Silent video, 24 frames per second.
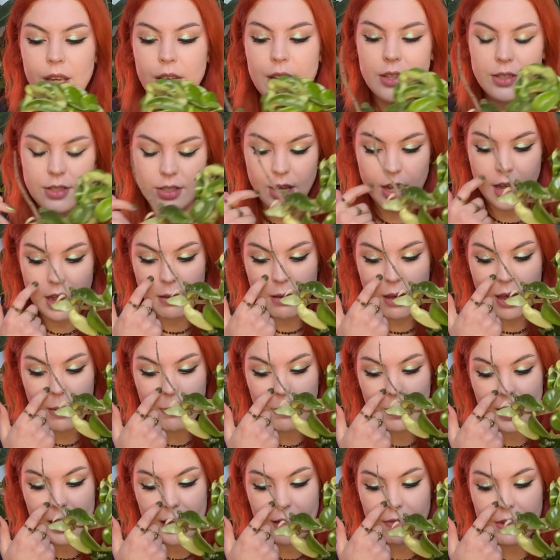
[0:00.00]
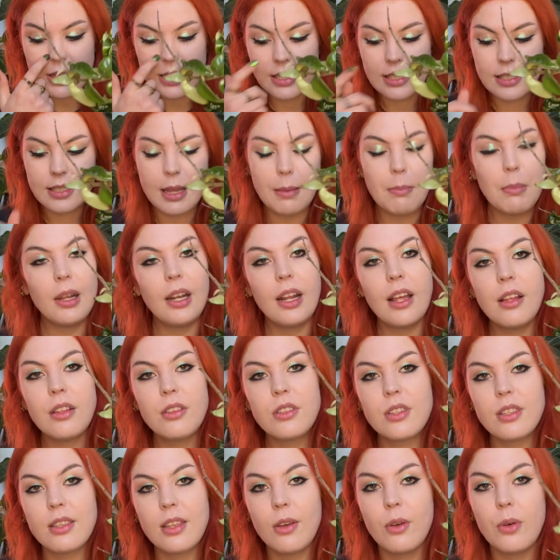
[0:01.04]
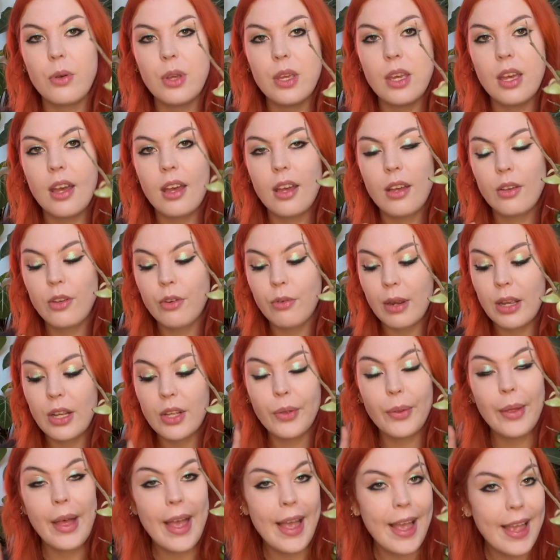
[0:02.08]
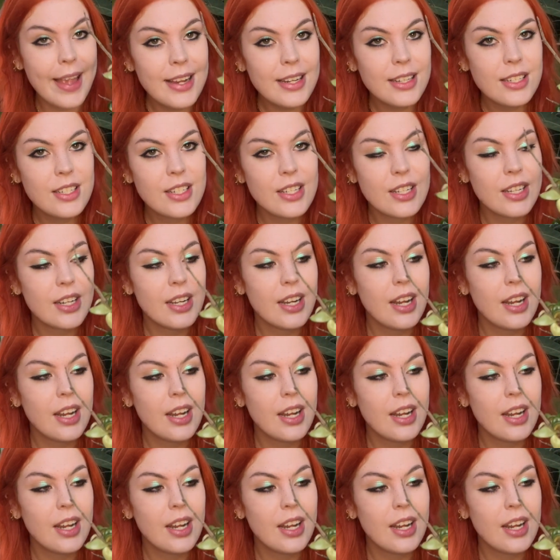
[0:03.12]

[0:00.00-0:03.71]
So I believe it's similar to the Hoya Crinkle 8.